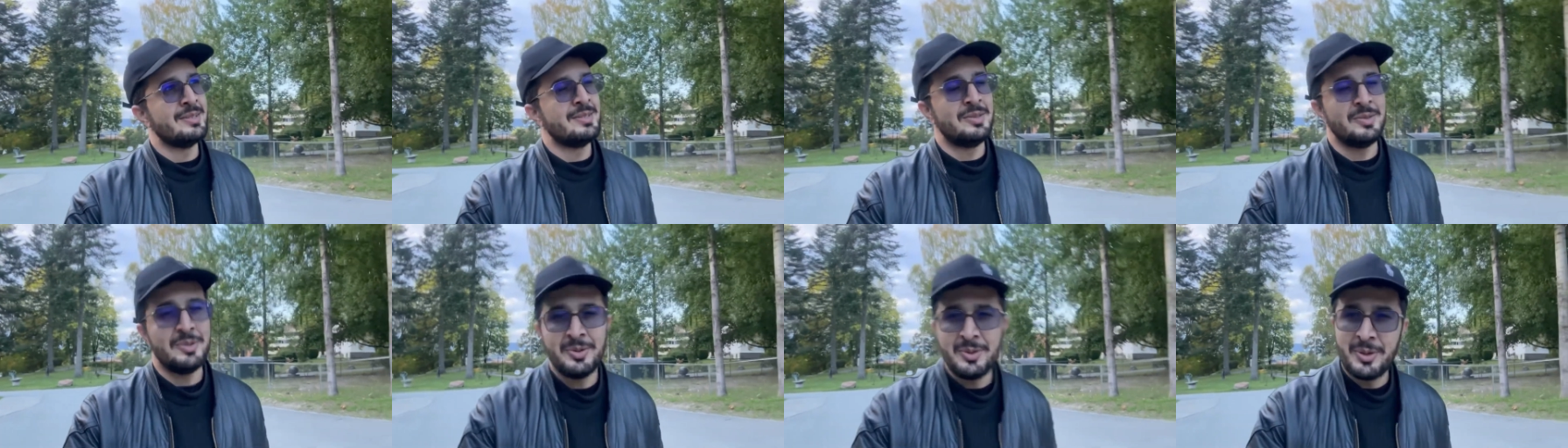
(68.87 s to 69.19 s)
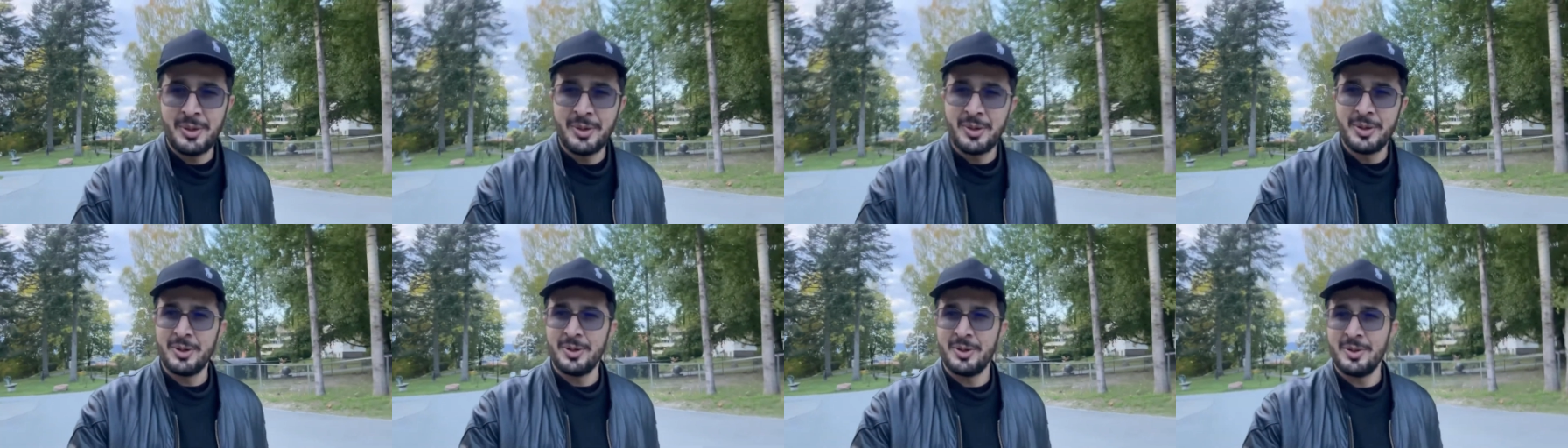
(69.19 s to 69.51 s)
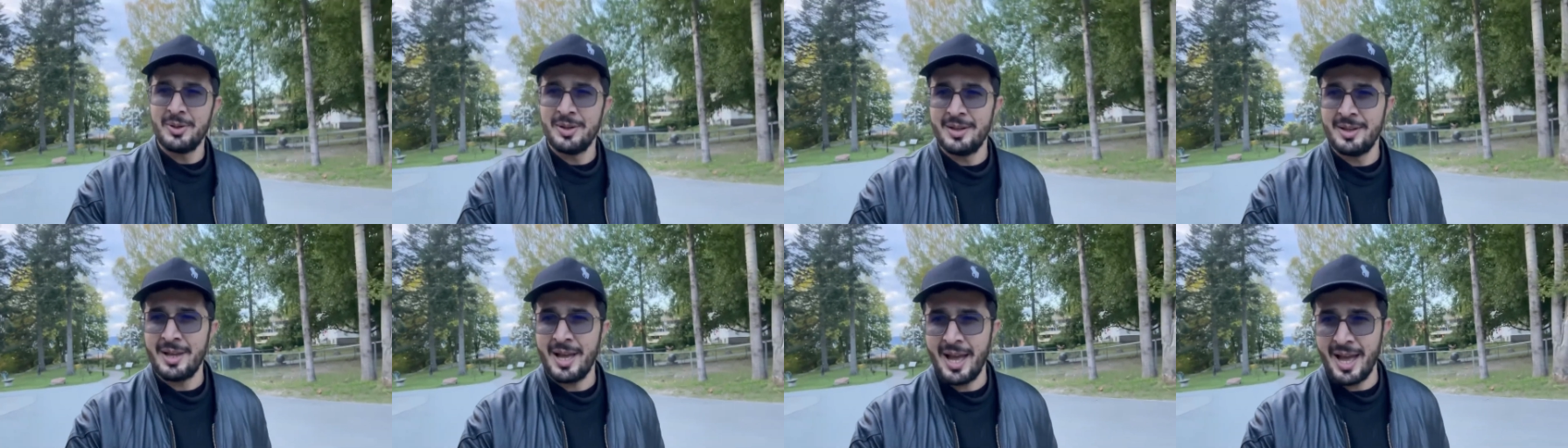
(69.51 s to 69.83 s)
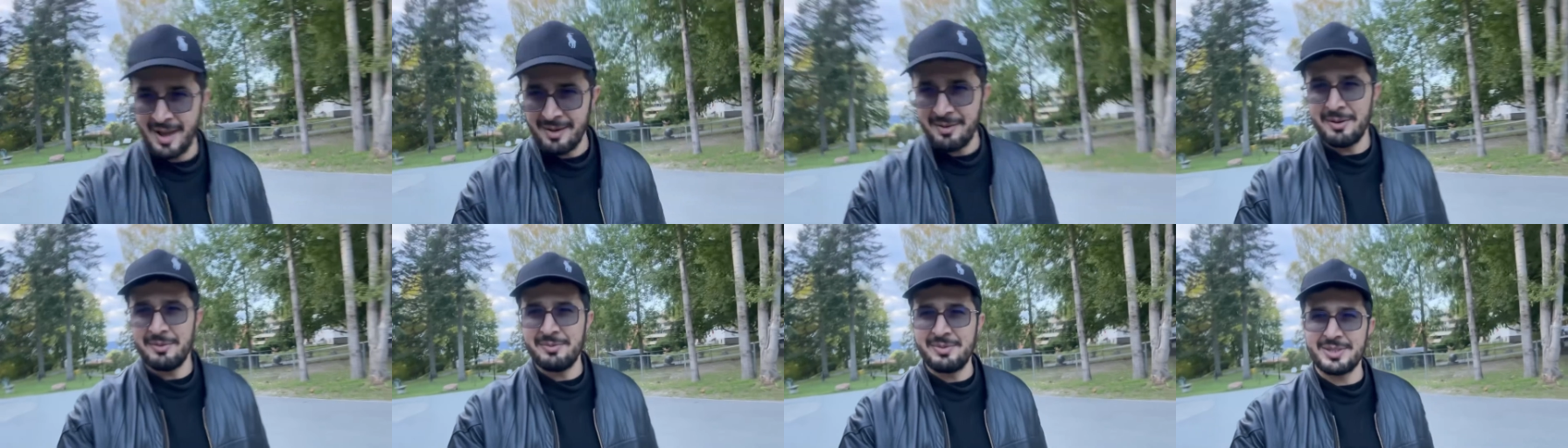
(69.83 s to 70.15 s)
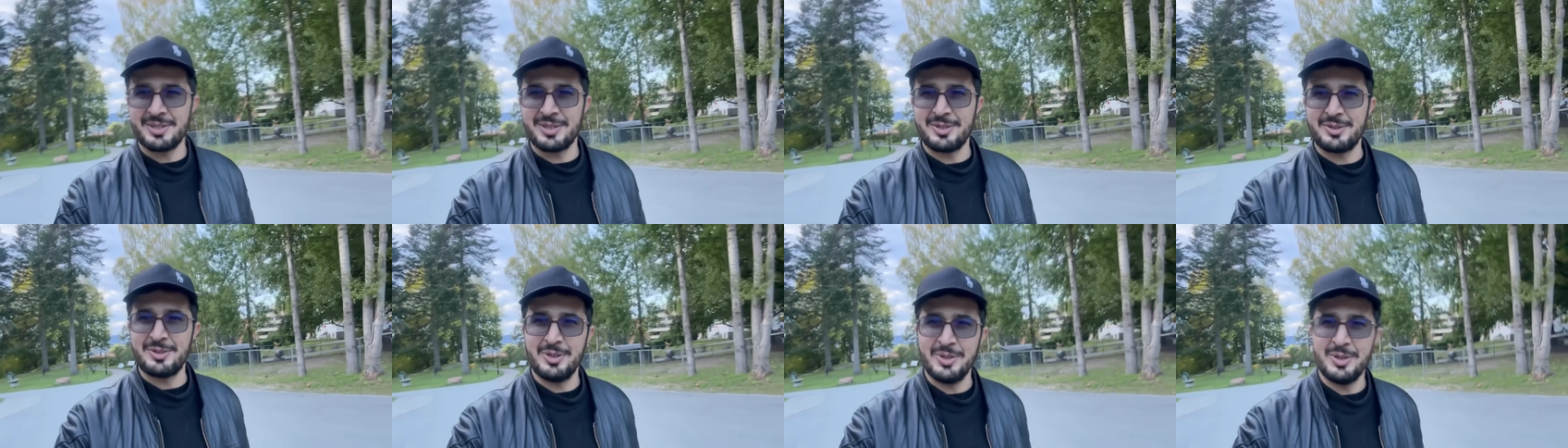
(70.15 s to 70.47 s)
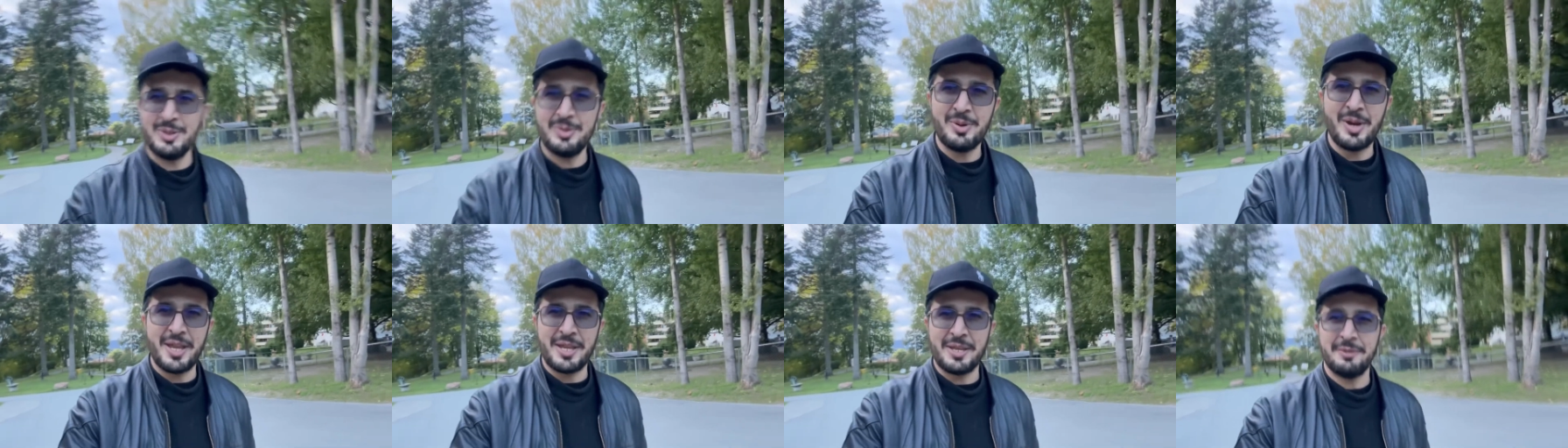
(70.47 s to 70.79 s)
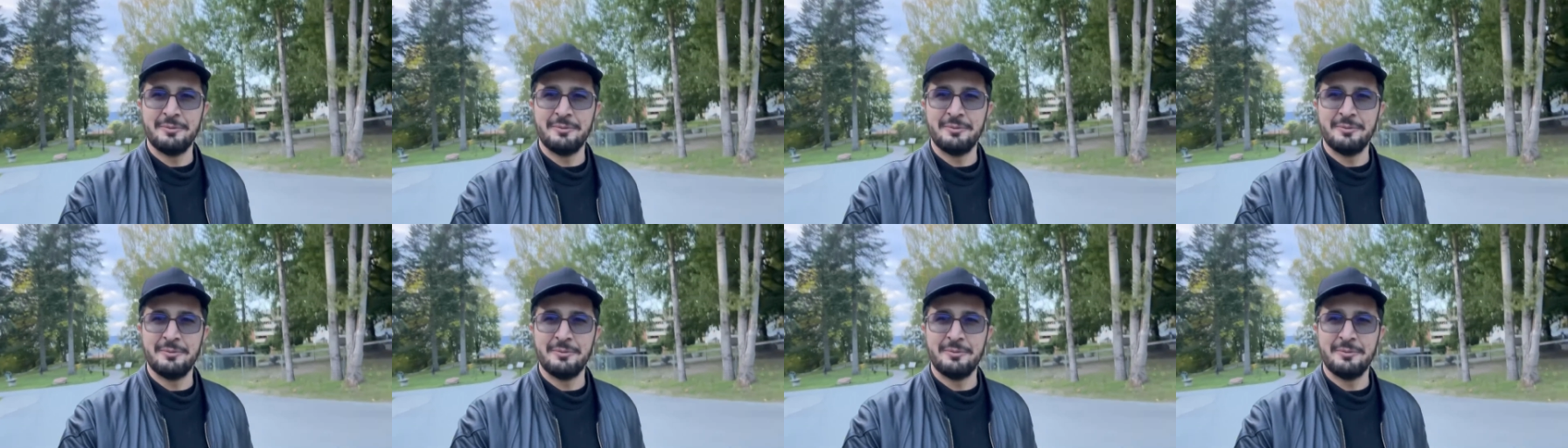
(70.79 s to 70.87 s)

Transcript: to have a visit to UAE.